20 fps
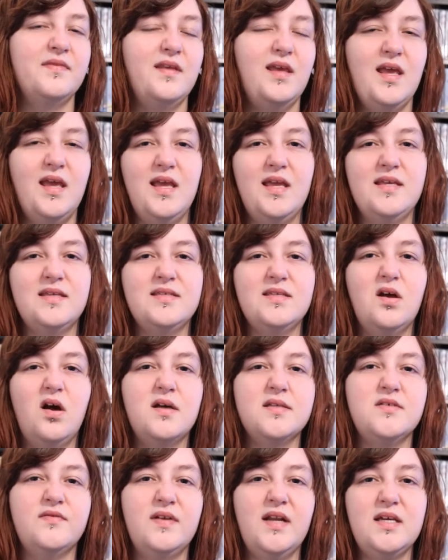he
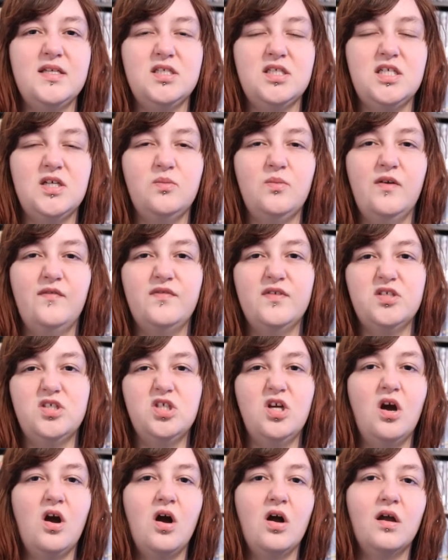starts a relationship with the
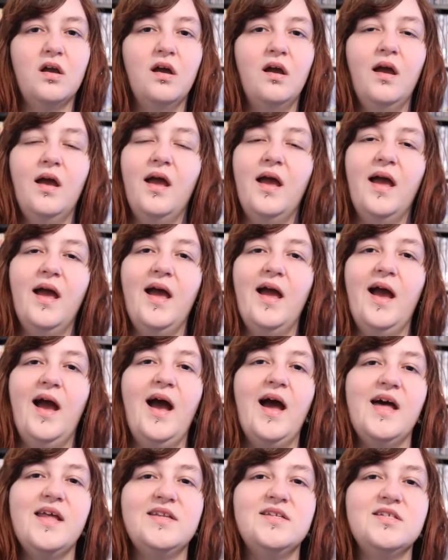jock
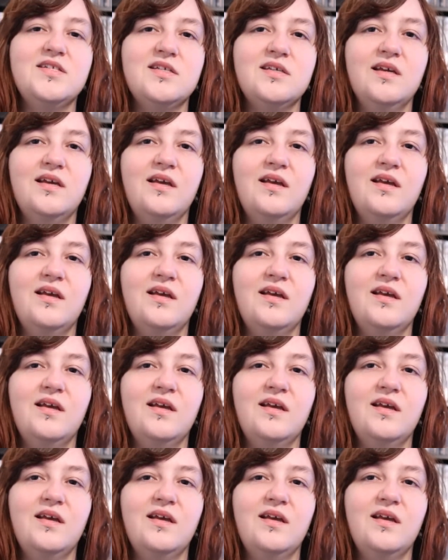and